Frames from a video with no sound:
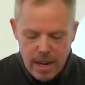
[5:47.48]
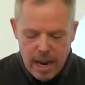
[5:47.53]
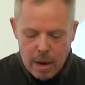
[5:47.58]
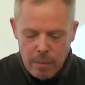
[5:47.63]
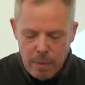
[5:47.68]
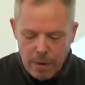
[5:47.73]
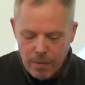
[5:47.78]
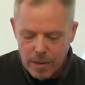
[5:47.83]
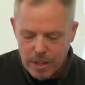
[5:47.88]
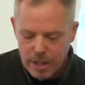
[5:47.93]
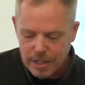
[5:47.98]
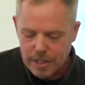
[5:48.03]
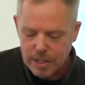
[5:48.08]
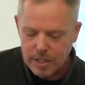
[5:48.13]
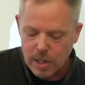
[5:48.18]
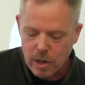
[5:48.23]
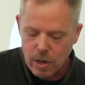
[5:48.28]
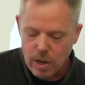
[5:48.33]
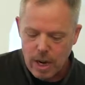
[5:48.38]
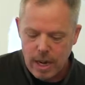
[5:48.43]
However, this
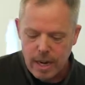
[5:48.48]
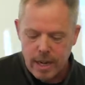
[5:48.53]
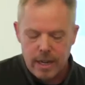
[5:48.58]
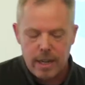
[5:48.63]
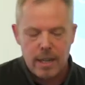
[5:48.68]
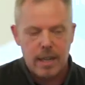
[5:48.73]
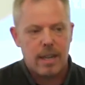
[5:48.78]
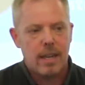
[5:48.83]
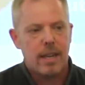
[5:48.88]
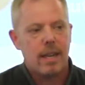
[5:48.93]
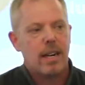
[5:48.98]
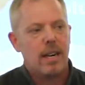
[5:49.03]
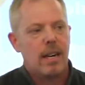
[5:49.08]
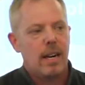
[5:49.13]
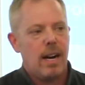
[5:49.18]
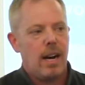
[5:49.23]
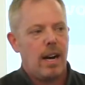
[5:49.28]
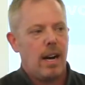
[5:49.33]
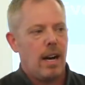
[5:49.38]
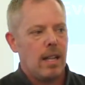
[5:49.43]
has gone
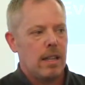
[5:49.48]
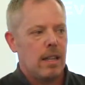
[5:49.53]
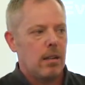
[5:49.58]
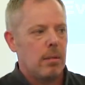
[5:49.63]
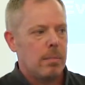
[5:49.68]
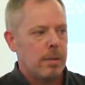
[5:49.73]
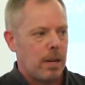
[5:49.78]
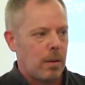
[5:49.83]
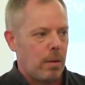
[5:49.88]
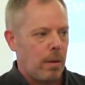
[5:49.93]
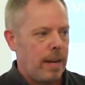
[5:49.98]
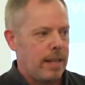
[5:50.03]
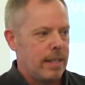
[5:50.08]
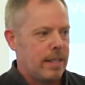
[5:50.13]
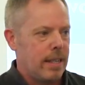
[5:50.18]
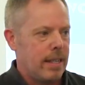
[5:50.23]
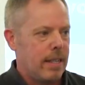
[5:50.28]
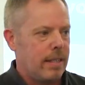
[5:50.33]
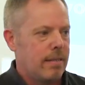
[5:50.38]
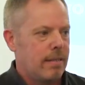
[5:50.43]
a little bit
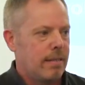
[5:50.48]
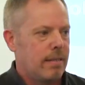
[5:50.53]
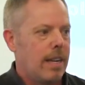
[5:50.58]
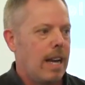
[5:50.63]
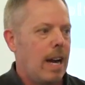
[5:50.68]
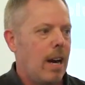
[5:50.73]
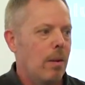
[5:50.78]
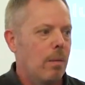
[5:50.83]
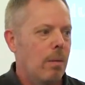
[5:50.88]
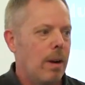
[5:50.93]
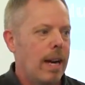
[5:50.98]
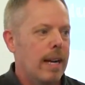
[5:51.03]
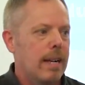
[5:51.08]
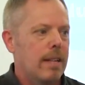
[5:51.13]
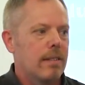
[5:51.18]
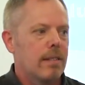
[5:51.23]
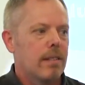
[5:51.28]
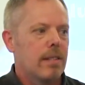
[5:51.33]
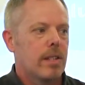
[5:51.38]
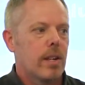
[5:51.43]
crazy now,
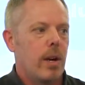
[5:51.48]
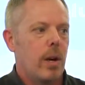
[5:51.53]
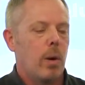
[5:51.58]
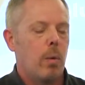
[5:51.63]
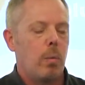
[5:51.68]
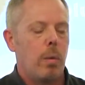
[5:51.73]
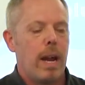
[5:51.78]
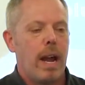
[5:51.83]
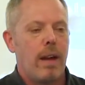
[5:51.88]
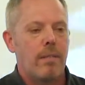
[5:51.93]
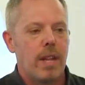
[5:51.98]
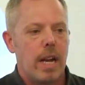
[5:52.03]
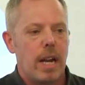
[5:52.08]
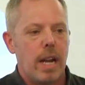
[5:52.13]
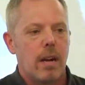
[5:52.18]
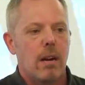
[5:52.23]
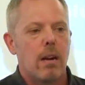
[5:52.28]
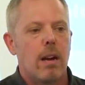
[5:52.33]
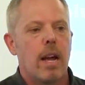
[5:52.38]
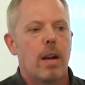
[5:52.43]
right? So we have the
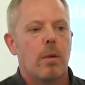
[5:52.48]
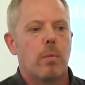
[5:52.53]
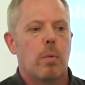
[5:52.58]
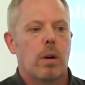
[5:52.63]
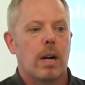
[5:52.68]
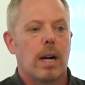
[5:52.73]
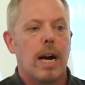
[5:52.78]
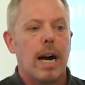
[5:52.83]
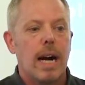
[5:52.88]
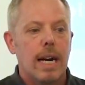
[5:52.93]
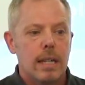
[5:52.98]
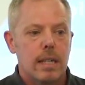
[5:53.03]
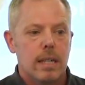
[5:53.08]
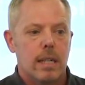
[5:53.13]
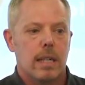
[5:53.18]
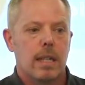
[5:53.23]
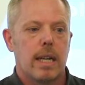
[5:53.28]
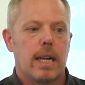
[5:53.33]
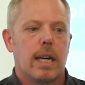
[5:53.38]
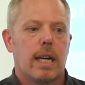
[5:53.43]
internet, we're
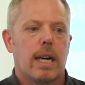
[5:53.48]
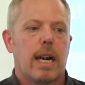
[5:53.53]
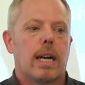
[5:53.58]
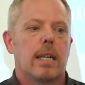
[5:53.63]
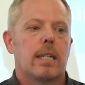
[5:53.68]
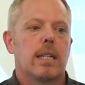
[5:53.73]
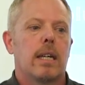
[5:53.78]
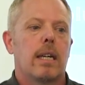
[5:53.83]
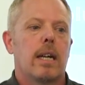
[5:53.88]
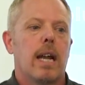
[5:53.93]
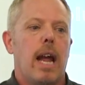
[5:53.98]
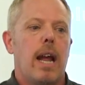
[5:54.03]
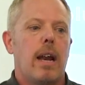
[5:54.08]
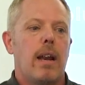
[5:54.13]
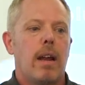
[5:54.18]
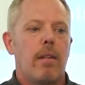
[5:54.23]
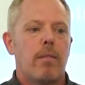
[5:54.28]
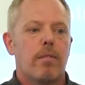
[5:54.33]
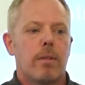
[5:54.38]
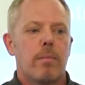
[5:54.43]
constantly connected,
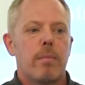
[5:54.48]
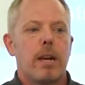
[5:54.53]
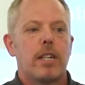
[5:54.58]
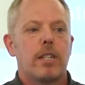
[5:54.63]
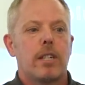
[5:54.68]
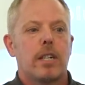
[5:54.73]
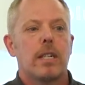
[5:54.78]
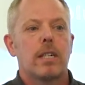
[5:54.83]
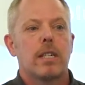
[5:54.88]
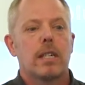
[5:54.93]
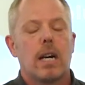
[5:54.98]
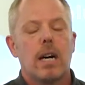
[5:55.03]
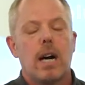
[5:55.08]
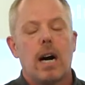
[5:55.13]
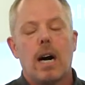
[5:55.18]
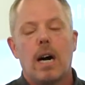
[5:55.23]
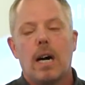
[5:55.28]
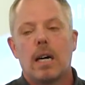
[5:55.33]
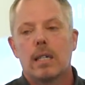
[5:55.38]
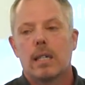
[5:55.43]
and information is
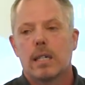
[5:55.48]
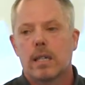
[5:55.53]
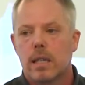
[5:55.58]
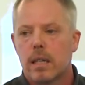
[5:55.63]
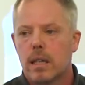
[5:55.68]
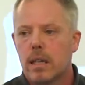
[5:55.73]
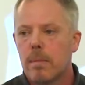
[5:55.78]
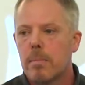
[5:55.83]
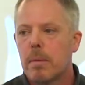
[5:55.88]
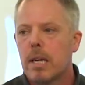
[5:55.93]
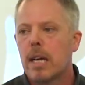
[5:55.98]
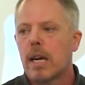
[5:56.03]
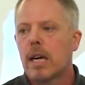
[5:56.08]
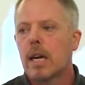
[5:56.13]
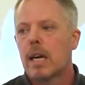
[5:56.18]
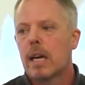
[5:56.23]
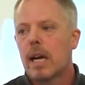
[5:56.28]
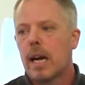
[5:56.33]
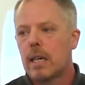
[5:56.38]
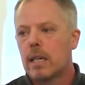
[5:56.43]
constantly being
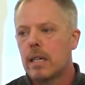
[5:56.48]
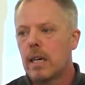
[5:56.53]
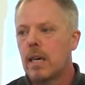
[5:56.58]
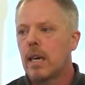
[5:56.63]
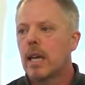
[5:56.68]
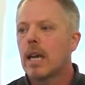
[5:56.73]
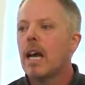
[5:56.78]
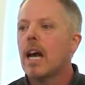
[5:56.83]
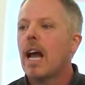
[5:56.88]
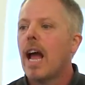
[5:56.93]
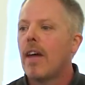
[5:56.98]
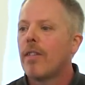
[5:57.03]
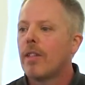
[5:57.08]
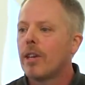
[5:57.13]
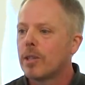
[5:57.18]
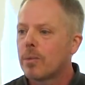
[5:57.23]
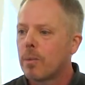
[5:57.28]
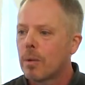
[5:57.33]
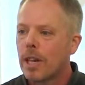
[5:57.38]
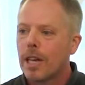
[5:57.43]
connected, and
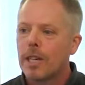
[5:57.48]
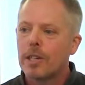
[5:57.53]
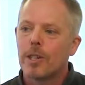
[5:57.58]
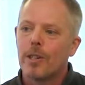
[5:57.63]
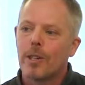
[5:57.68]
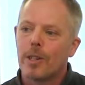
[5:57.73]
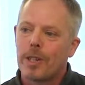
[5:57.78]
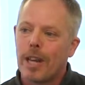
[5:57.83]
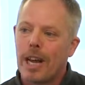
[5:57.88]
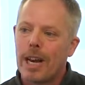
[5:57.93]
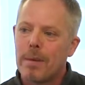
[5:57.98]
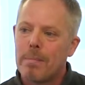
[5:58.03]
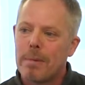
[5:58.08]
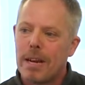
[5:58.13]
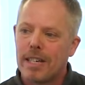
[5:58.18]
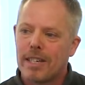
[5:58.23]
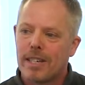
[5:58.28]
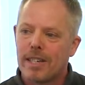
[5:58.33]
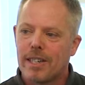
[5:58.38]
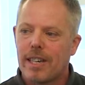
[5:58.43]
these relational
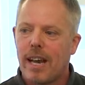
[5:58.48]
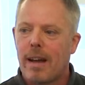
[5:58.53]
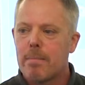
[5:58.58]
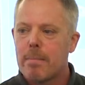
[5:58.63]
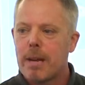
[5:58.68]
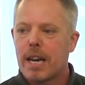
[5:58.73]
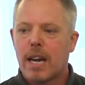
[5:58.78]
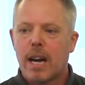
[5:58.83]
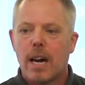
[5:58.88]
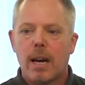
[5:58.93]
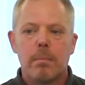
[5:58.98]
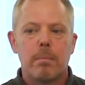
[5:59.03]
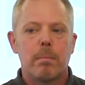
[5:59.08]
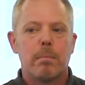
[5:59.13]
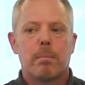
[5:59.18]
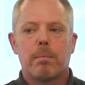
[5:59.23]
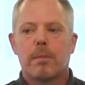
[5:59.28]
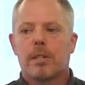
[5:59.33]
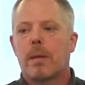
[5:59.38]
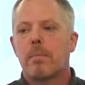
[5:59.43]
databases have
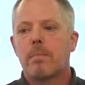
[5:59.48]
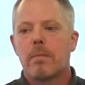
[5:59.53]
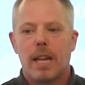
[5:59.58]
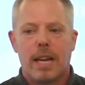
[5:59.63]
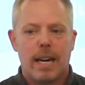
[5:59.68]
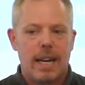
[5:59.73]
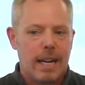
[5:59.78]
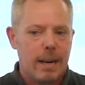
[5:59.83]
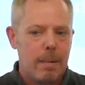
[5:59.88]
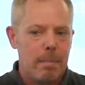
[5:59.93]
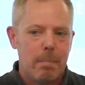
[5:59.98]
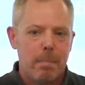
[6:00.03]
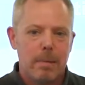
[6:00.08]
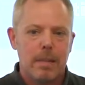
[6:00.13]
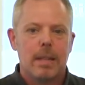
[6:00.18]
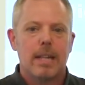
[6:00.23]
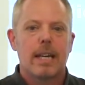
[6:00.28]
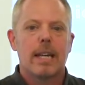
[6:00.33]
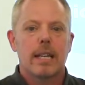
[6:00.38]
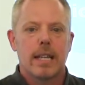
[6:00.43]
become something
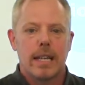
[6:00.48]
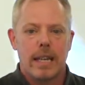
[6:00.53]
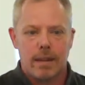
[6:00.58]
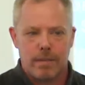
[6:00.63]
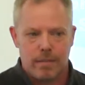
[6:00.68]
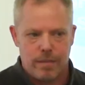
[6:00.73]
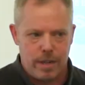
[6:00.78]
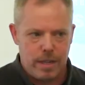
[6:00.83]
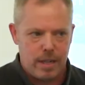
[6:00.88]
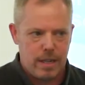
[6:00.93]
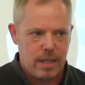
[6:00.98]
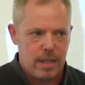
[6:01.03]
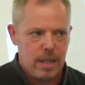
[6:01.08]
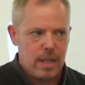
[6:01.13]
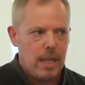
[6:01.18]
completely different.